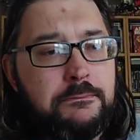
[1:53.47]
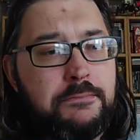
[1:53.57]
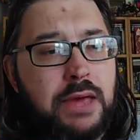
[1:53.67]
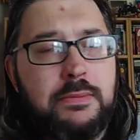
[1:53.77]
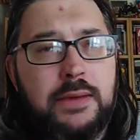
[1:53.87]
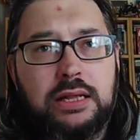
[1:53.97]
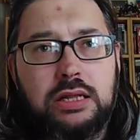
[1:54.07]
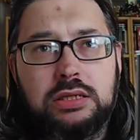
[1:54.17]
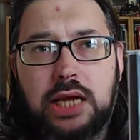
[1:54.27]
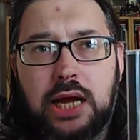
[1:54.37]
Baby
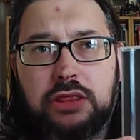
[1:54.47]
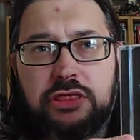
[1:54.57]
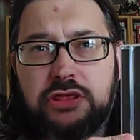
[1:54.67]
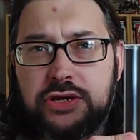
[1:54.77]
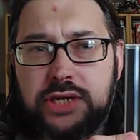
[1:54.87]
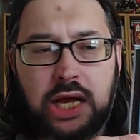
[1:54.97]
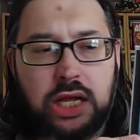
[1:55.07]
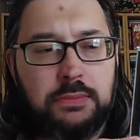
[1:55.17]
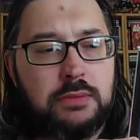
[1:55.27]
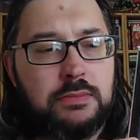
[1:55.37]
Metal's third
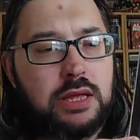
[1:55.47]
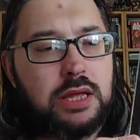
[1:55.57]
album,